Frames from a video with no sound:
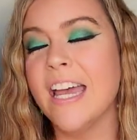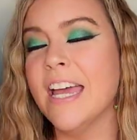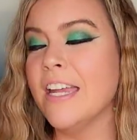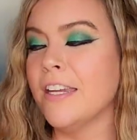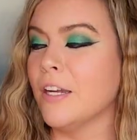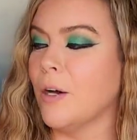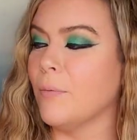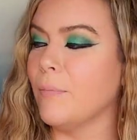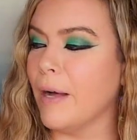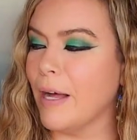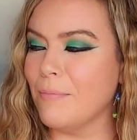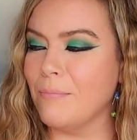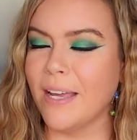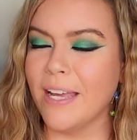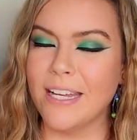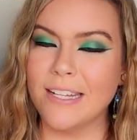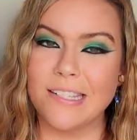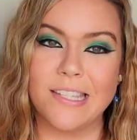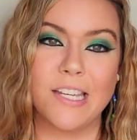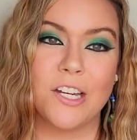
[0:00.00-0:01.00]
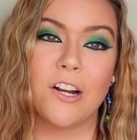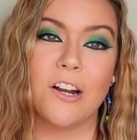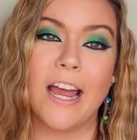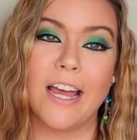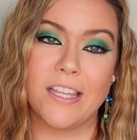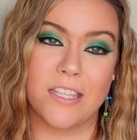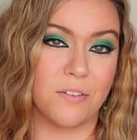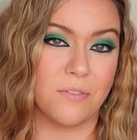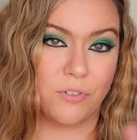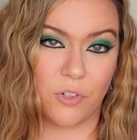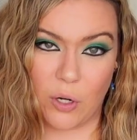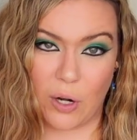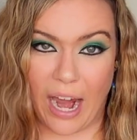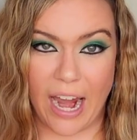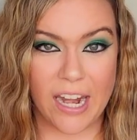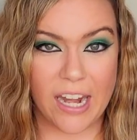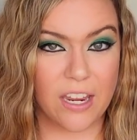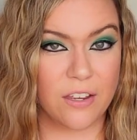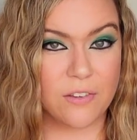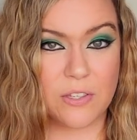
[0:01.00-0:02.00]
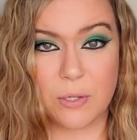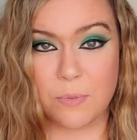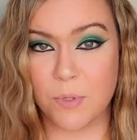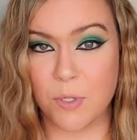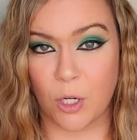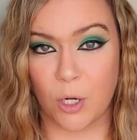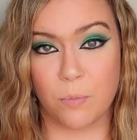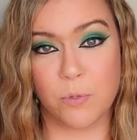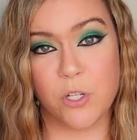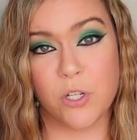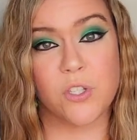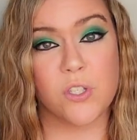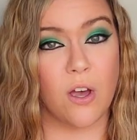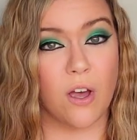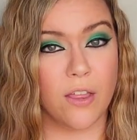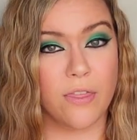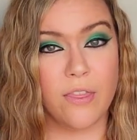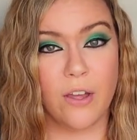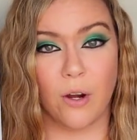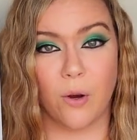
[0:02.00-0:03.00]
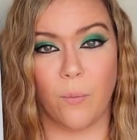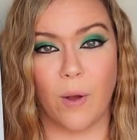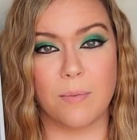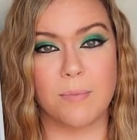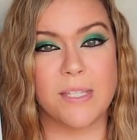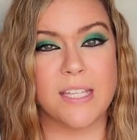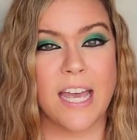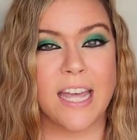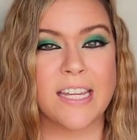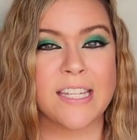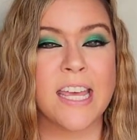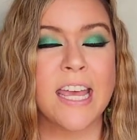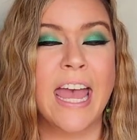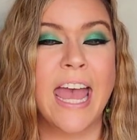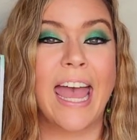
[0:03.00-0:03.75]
Now Bombay and Cedar has a variety of subscriptions on their website,